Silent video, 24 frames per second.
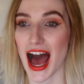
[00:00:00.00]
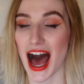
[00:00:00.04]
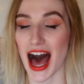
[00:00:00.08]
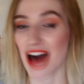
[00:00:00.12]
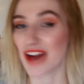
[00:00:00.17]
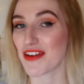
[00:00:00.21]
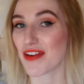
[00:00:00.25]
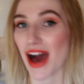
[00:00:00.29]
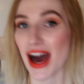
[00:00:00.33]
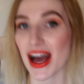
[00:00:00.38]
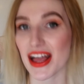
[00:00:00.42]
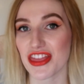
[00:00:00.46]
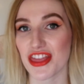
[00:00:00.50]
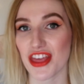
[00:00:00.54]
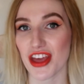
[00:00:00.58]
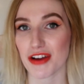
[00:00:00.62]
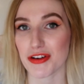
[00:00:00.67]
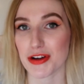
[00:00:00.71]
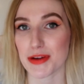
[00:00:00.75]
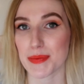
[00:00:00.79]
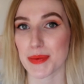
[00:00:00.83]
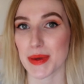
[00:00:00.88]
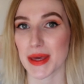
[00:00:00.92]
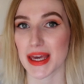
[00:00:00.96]
I've had
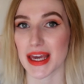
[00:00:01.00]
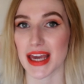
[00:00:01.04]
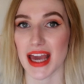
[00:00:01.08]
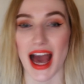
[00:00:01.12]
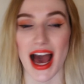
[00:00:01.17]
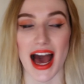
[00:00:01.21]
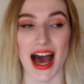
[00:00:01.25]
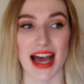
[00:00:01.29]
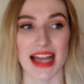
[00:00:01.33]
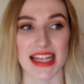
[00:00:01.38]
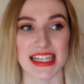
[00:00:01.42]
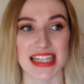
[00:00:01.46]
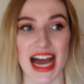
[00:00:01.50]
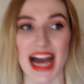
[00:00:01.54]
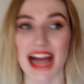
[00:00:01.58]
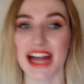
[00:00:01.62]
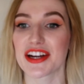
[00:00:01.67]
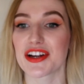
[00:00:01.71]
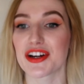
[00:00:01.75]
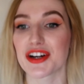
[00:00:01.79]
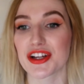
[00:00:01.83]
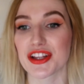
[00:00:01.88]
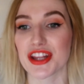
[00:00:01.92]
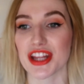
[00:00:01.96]
therapy, and I
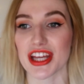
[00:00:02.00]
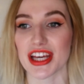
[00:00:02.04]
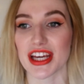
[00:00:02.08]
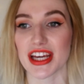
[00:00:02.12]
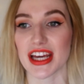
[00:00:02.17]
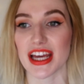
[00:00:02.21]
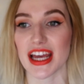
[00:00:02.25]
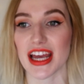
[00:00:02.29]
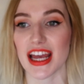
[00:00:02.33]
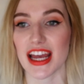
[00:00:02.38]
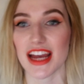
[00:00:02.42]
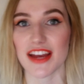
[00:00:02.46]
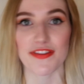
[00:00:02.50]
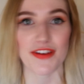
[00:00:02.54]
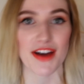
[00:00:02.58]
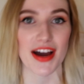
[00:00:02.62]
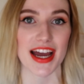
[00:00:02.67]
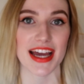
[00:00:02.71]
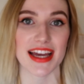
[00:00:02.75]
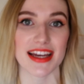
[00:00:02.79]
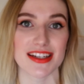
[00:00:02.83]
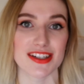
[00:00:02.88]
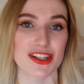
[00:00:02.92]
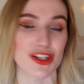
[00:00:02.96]
know that if I
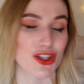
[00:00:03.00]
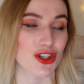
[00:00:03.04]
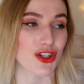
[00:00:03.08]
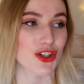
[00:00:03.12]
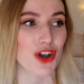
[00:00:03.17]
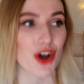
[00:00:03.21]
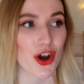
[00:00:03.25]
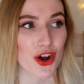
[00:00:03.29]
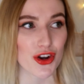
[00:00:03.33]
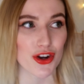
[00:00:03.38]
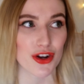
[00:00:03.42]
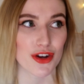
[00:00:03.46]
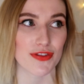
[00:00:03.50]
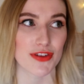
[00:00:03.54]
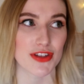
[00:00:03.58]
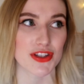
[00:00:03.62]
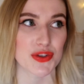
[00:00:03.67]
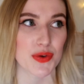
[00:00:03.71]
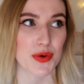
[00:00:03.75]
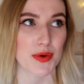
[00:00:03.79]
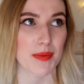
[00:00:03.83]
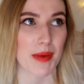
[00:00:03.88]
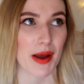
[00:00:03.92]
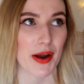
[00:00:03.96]
had gone over
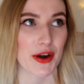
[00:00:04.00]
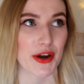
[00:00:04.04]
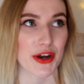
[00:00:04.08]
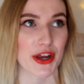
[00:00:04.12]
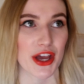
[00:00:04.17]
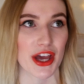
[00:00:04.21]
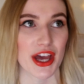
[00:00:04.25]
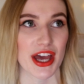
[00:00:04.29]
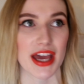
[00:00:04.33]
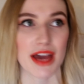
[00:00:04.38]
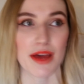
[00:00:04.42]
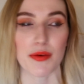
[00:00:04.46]
to America,